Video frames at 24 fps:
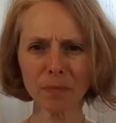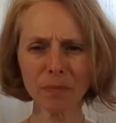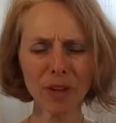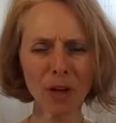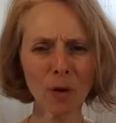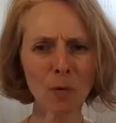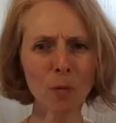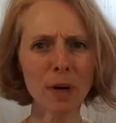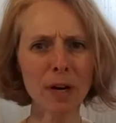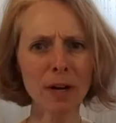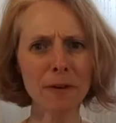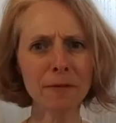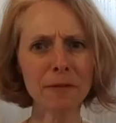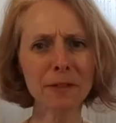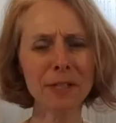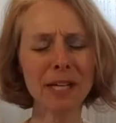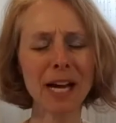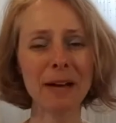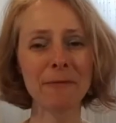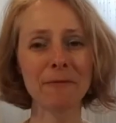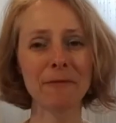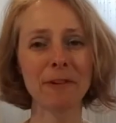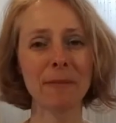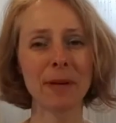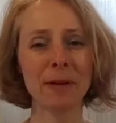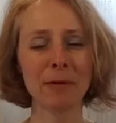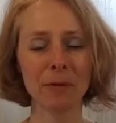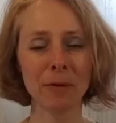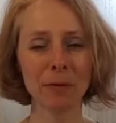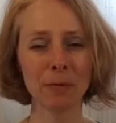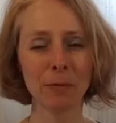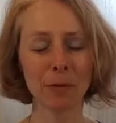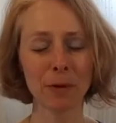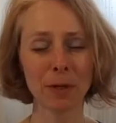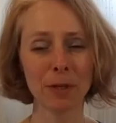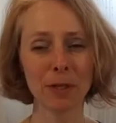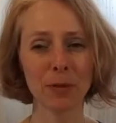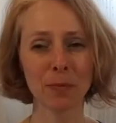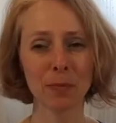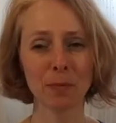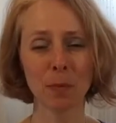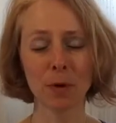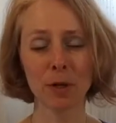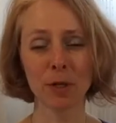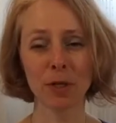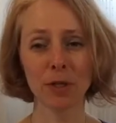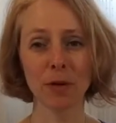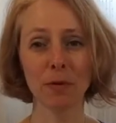whatever time frame. It works
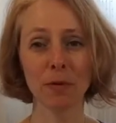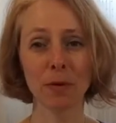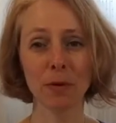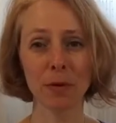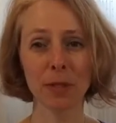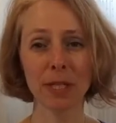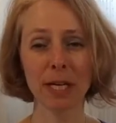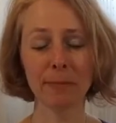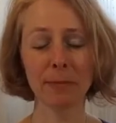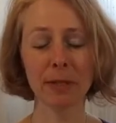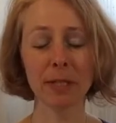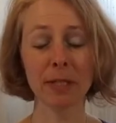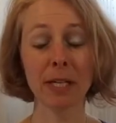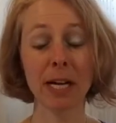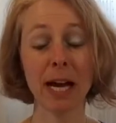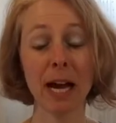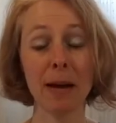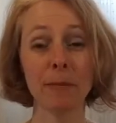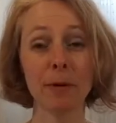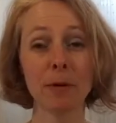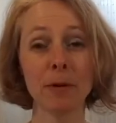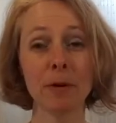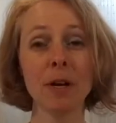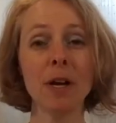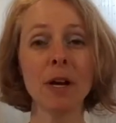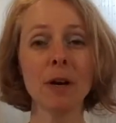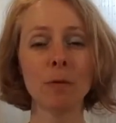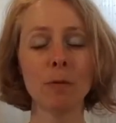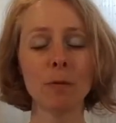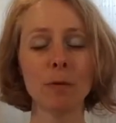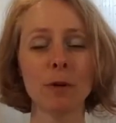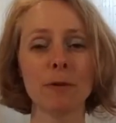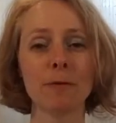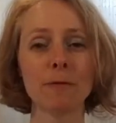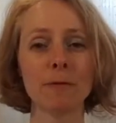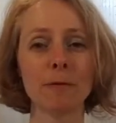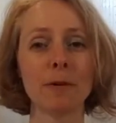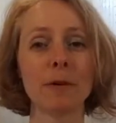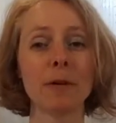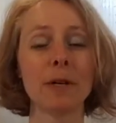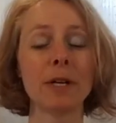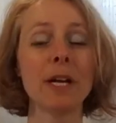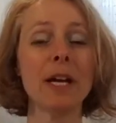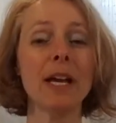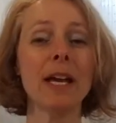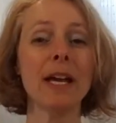more so, those types of timer work for